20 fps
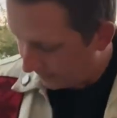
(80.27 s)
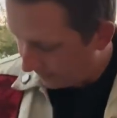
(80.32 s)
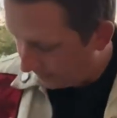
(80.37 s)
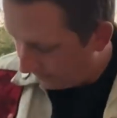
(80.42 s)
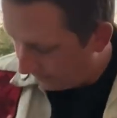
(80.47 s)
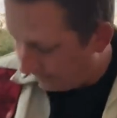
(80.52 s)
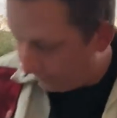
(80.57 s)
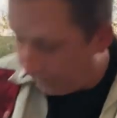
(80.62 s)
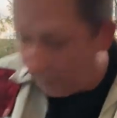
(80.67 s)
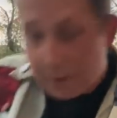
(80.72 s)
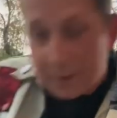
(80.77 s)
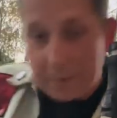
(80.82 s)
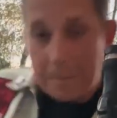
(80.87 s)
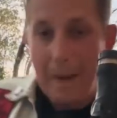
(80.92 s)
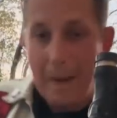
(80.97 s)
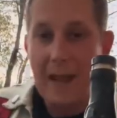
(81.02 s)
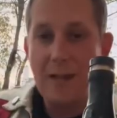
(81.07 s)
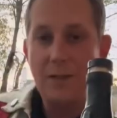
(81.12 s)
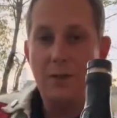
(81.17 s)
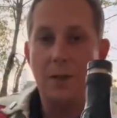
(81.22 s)
the first
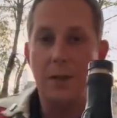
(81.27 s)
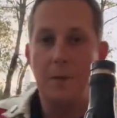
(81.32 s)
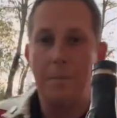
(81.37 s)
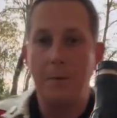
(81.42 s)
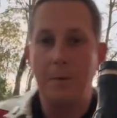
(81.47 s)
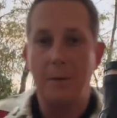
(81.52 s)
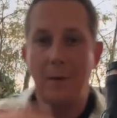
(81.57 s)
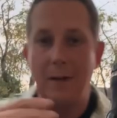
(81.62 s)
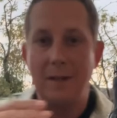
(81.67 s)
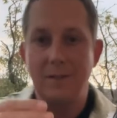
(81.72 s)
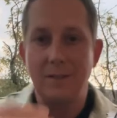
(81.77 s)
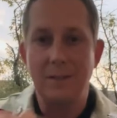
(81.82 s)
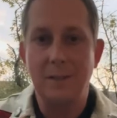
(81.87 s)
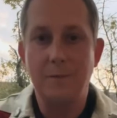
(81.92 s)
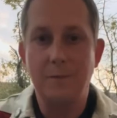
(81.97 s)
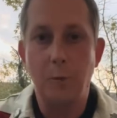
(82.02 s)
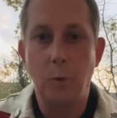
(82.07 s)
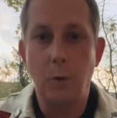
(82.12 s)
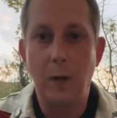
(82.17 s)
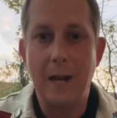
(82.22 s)
matchup of the round
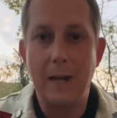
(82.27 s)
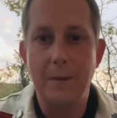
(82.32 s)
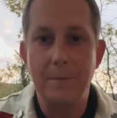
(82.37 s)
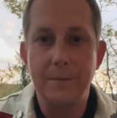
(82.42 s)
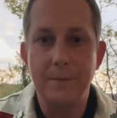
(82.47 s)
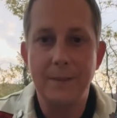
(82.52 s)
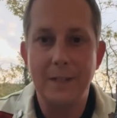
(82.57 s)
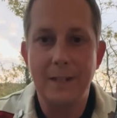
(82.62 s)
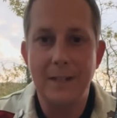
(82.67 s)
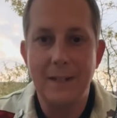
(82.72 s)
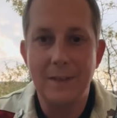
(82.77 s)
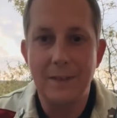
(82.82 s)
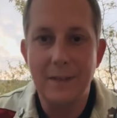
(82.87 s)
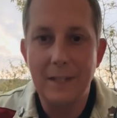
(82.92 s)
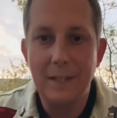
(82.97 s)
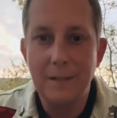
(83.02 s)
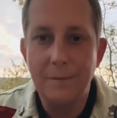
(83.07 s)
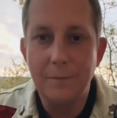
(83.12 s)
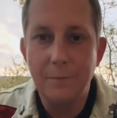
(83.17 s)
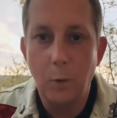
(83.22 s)
64 albums in
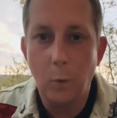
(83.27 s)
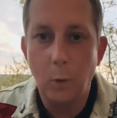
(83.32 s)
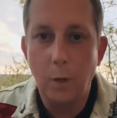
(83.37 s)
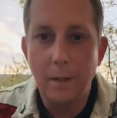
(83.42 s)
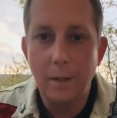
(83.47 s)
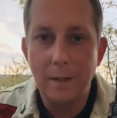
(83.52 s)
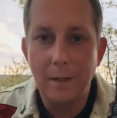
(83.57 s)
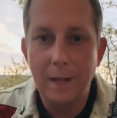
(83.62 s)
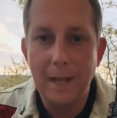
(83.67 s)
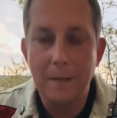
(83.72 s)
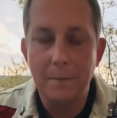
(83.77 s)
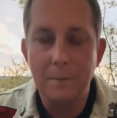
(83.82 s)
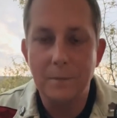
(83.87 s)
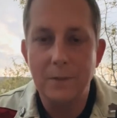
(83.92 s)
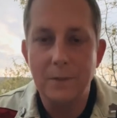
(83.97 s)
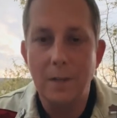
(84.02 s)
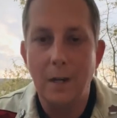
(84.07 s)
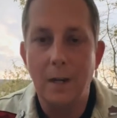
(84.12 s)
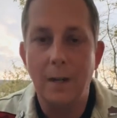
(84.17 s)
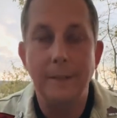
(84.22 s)
the 400 albums
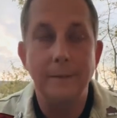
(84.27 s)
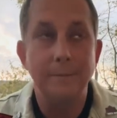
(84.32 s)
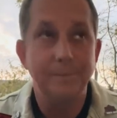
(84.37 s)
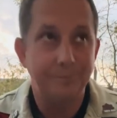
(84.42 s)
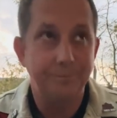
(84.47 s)
tourney.